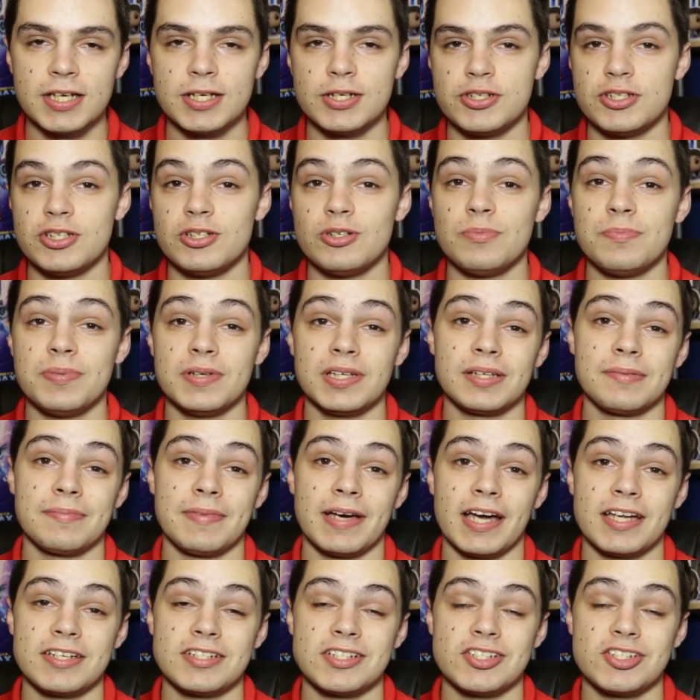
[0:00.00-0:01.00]
Two big
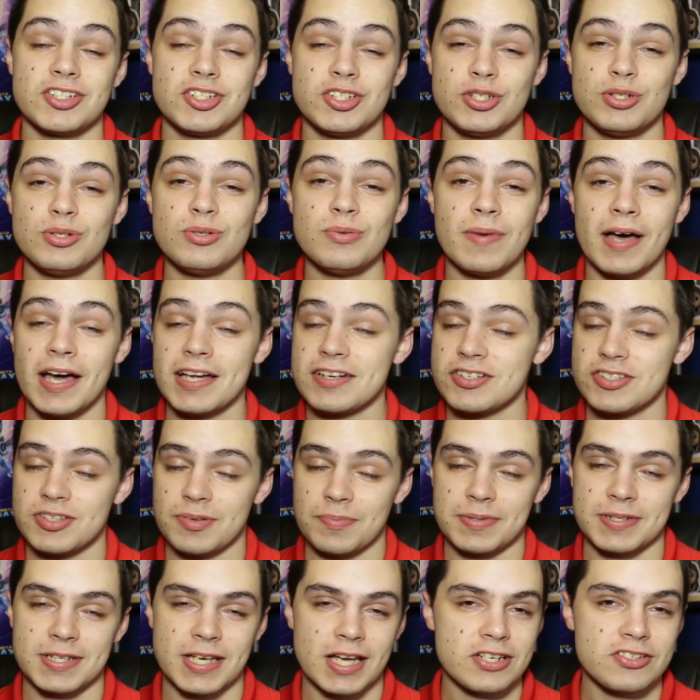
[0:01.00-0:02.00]
matches, two matches that
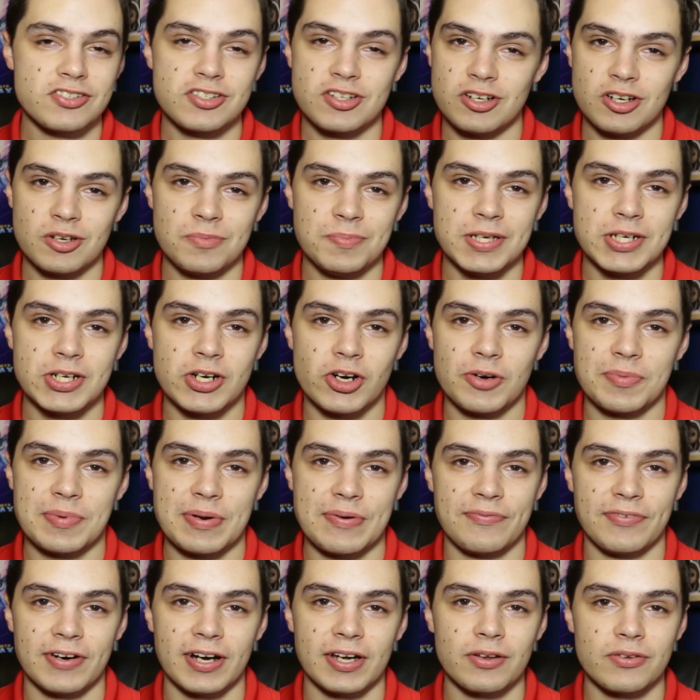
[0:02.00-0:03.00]
potentially could be
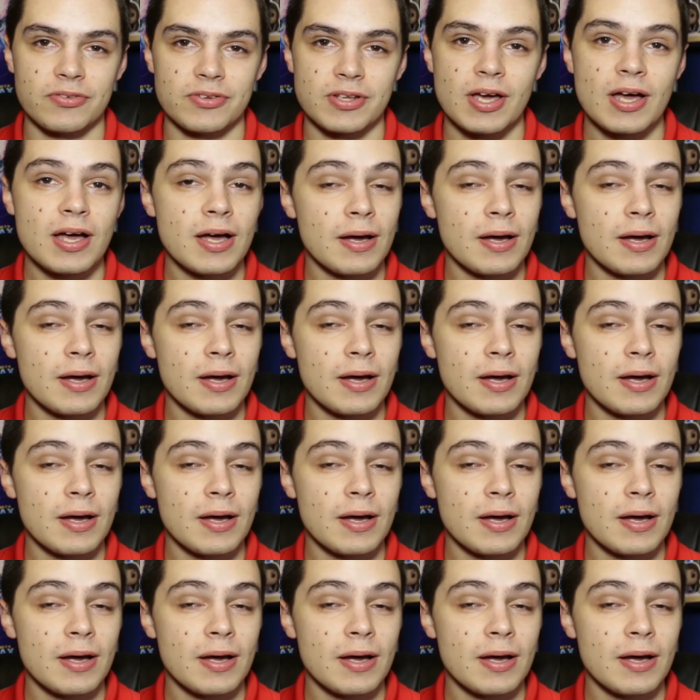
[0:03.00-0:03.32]
tournament finals.